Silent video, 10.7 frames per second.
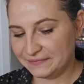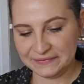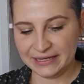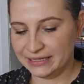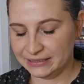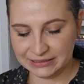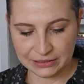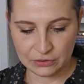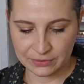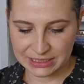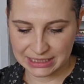I
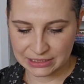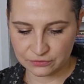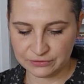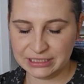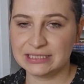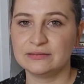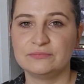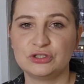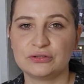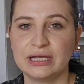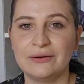always end up reading them
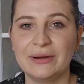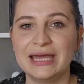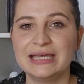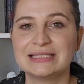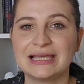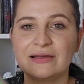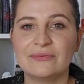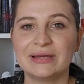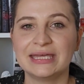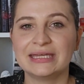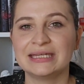straight away. So
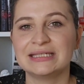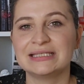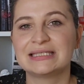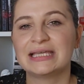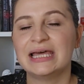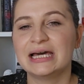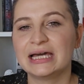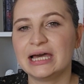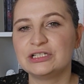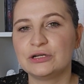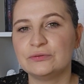it is
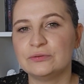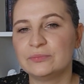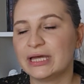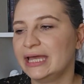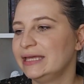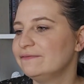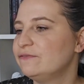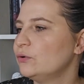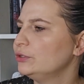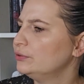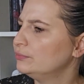Kaijo number 8,
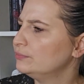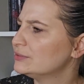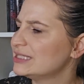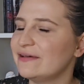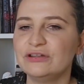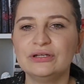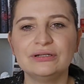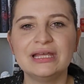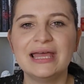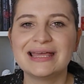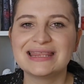volume 7.
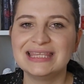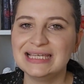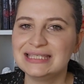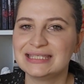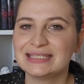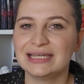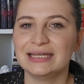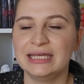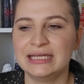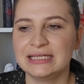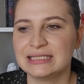This
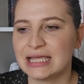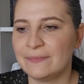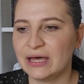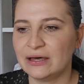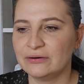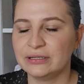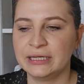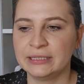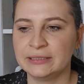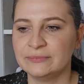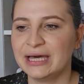is about
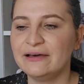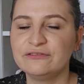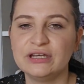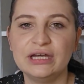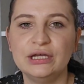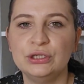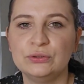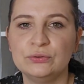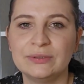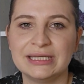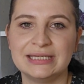Kafka,
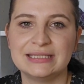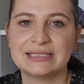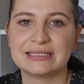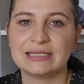who is